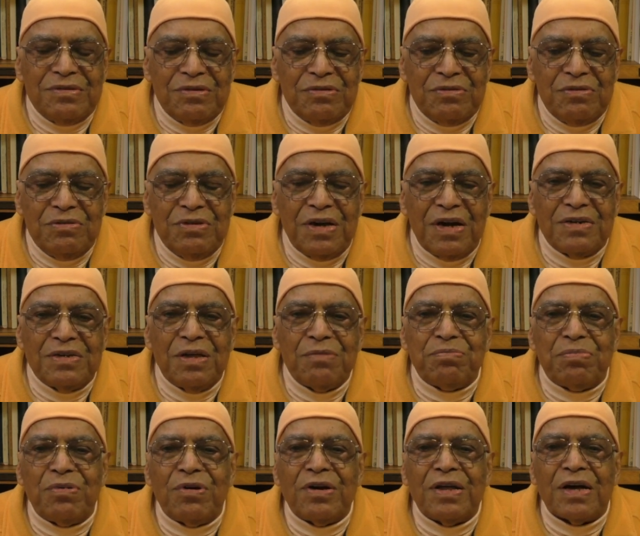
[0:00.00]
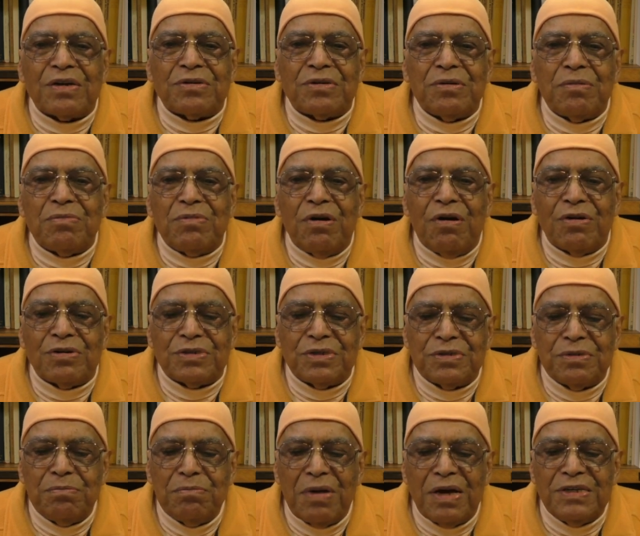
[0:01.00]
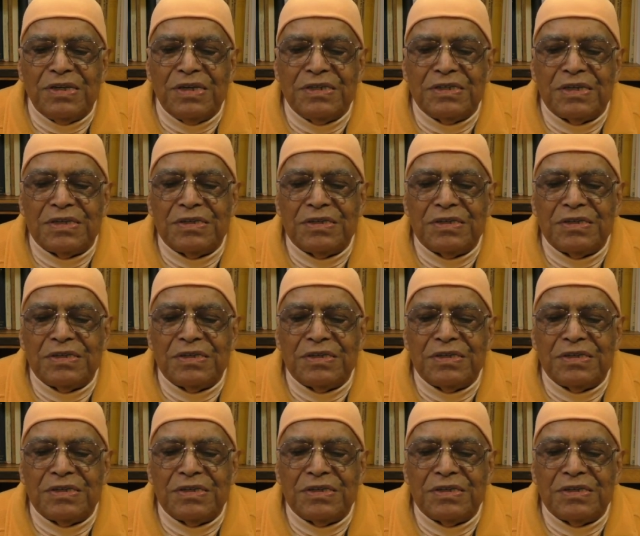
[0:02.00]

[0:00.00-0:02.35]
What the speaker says: We are the product of God's magic.